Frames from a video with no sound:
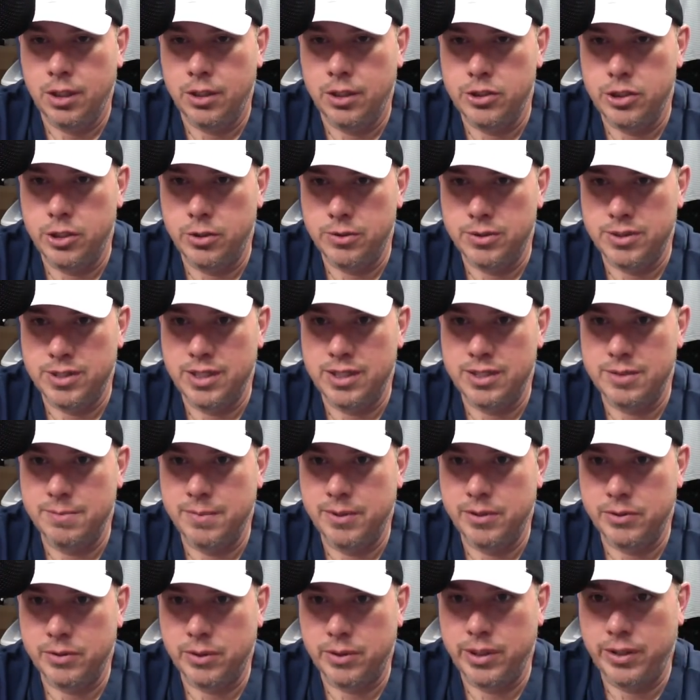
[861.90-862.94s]
Joe says
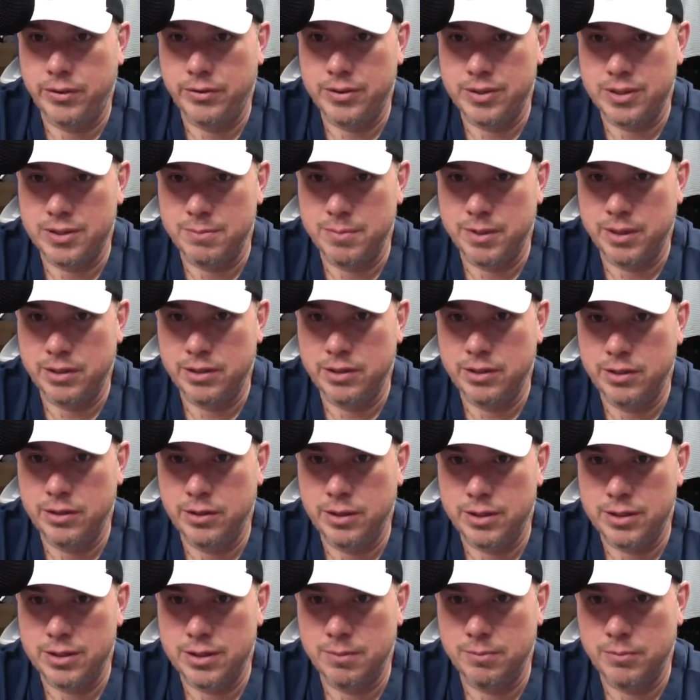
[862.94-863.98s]
mental health is a big
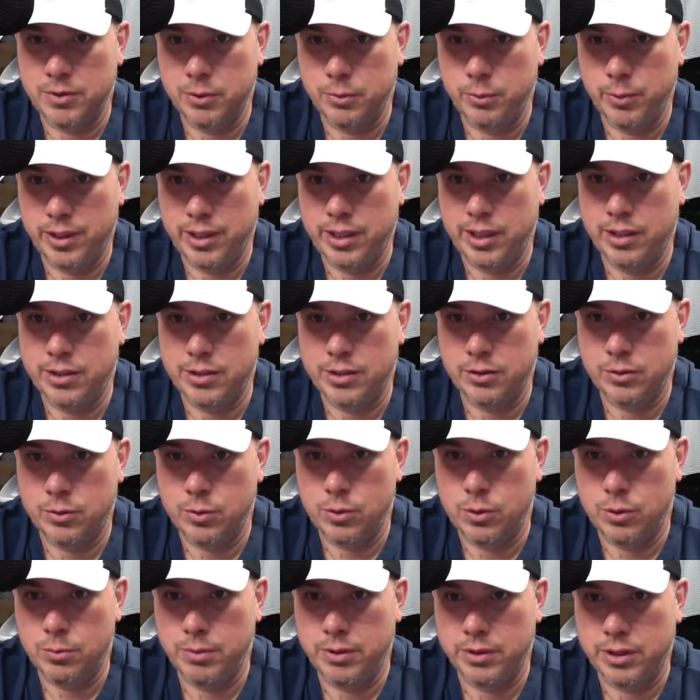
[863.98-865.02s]
deal. It's something we can't
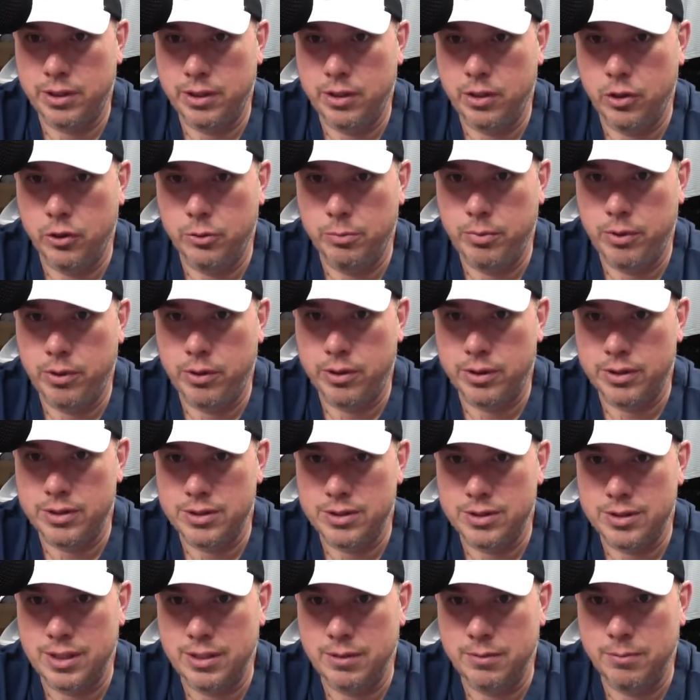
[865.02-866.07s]
ignore, but the health part
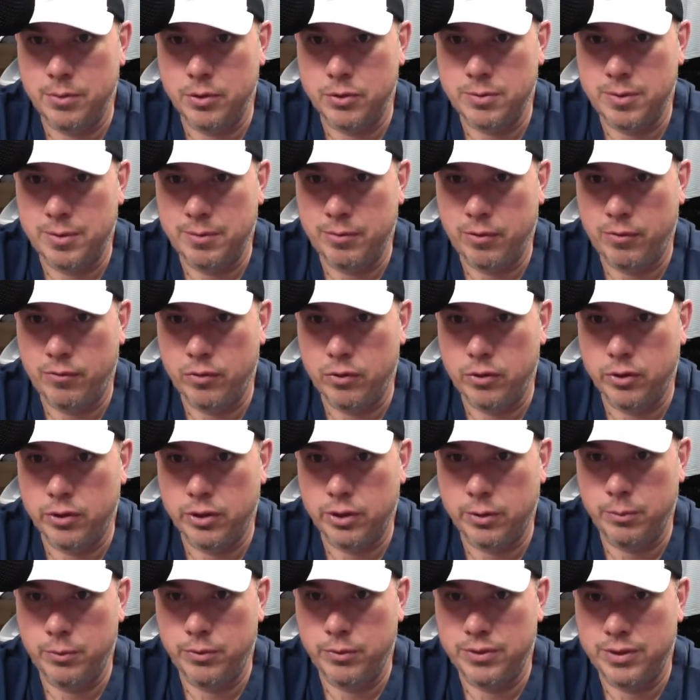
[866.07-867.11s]
is that most people overlook,
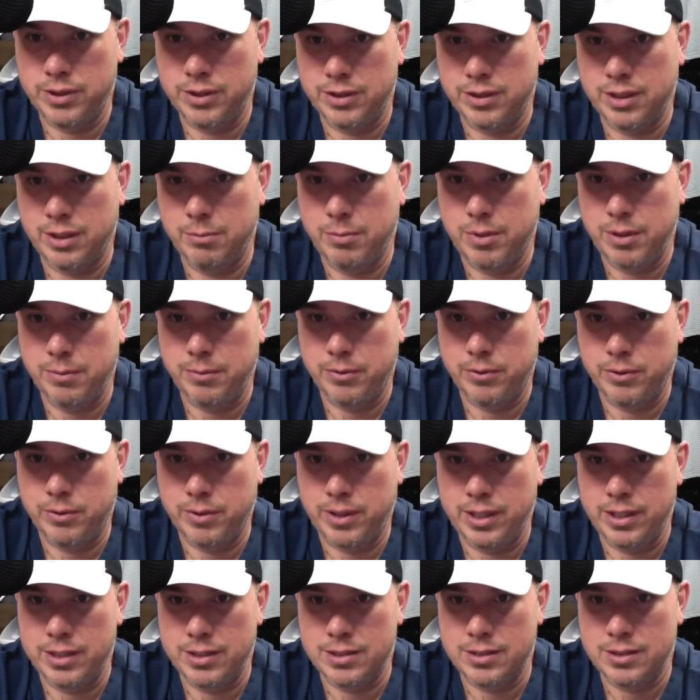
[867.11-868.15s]
and one thing that people don't
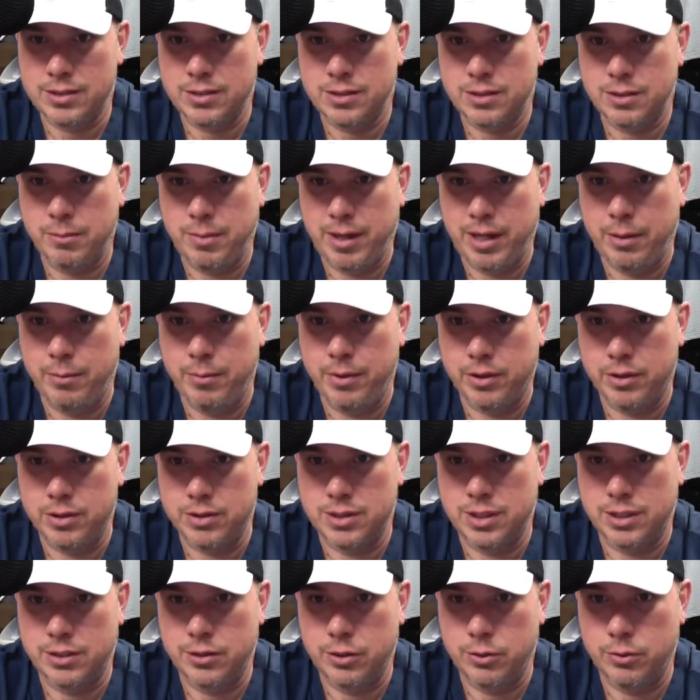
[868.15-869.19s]
ask about because
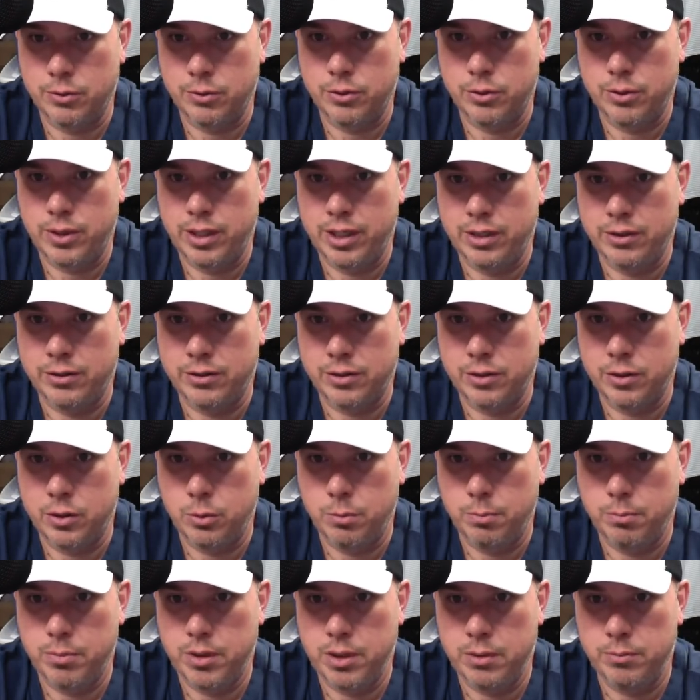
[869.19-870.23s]
they don't know how to
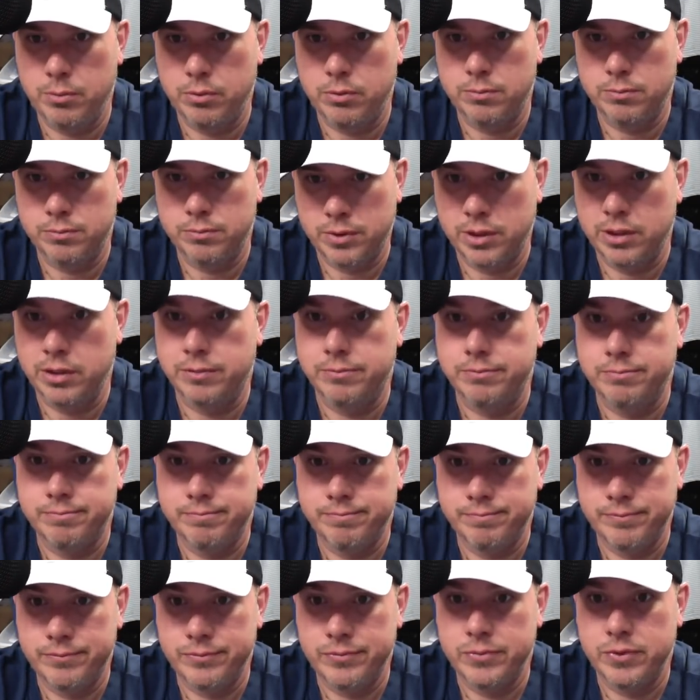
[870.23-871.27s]
help people. Yeah,
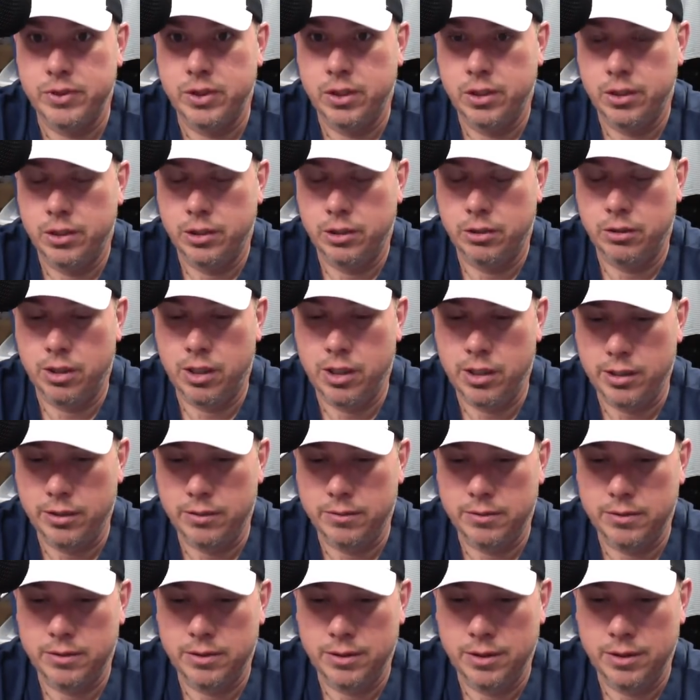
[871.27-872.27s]
you're right.